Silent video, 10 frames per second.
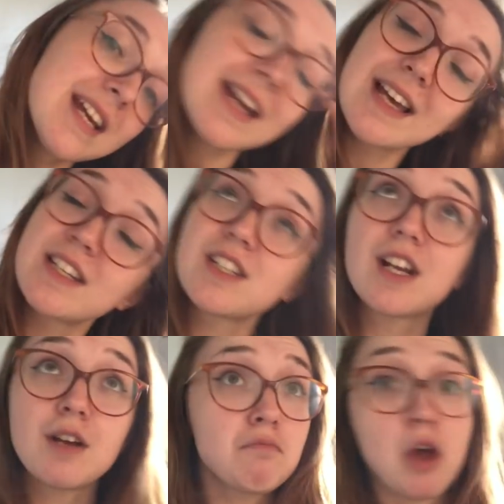it and, you
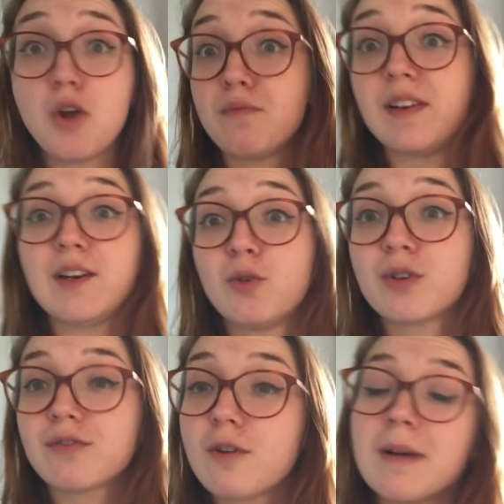know, hopefully
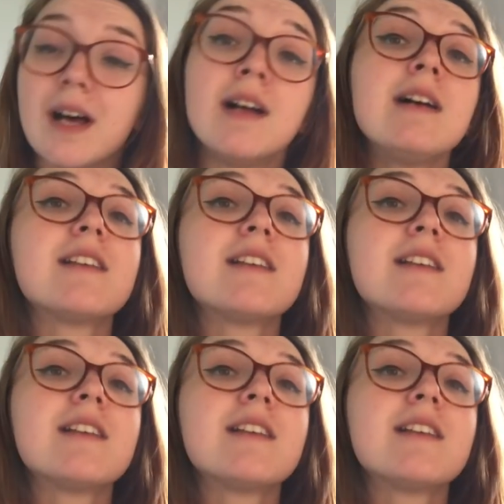order from her.